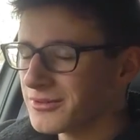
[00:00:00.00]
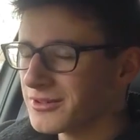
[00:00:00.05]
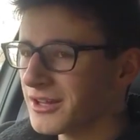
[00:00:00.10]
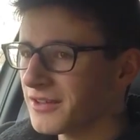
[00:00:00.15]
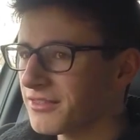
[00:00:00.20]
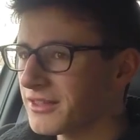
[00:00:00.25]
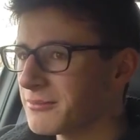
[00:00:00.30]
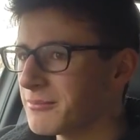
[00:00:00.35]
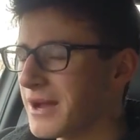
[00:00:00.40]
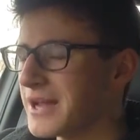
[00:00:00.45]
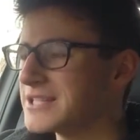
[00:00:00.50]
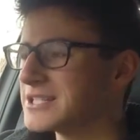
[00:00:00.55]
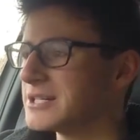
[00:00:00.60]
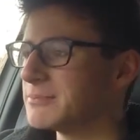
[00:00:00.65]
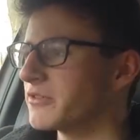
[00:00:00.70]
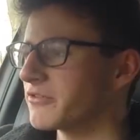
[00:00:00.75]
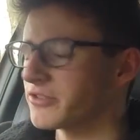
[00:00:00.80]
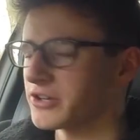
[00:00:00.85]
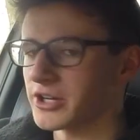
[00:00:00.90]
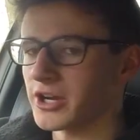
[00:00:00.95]
nothing
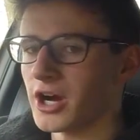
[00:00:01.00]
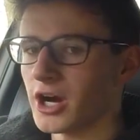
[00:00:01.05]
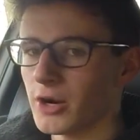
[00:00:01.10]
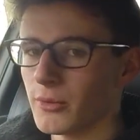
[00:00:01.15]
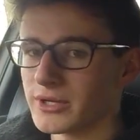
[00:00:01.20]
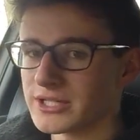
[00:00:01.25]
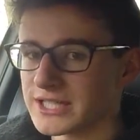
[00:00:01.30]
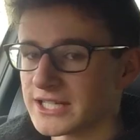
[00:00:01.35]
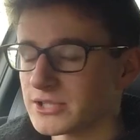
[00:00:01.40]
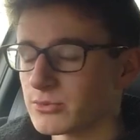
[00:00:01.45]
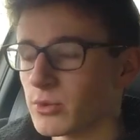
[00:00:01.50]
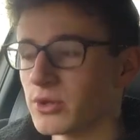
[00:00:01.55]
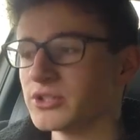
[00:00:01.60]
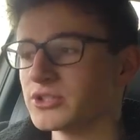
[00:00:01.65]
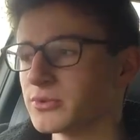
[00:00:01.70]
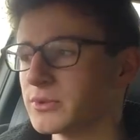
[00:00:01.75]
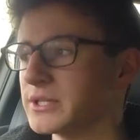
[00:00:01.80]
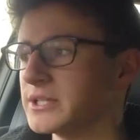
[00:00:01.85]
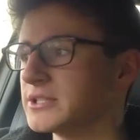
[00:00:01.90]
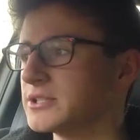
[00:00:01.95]
major, but for a car which has
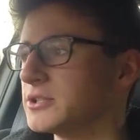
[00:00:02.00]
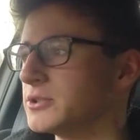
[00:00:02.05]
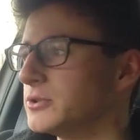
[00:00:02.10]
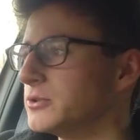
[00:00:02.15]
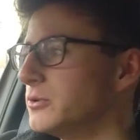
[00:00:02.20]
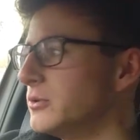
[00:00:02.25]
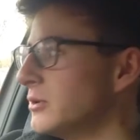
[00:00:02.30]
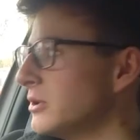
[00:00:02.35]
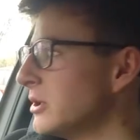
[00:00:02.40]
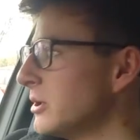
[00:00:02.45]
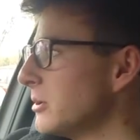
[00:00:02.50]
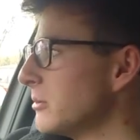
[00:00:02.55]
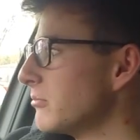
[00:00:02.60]
122